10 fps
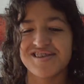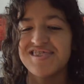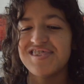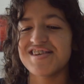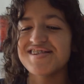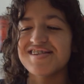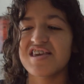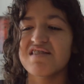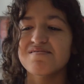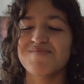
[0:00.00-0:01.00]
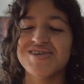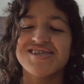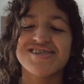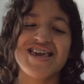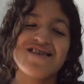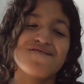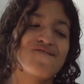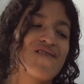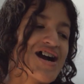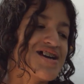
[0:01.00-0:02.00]
This gives me the
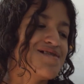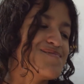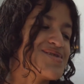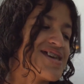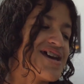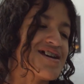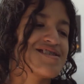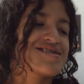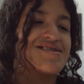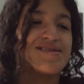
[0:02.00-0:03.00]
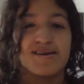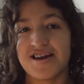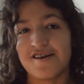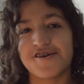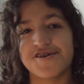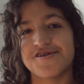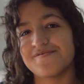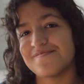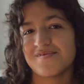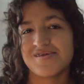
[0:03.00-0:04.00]
same vibes as The Night
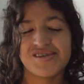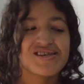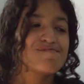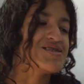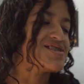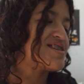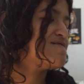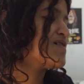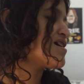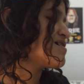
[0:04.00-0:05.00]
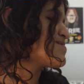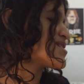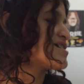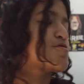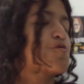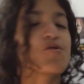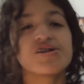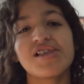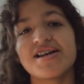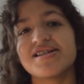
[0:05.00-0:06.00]
Gardener. This gives me the same vibes as
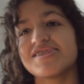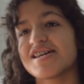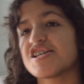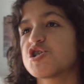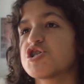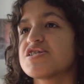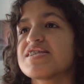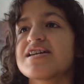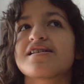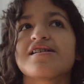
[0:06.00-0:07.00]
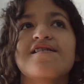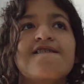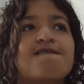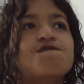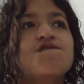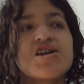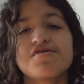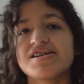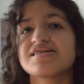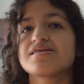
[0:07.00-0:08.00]
Coraline. Like, it's just like
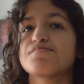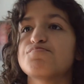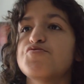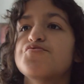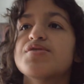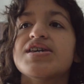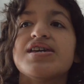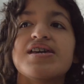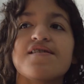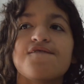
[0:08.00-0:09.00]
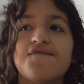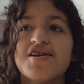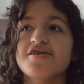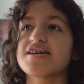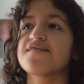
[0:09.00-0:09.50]
very spooky and very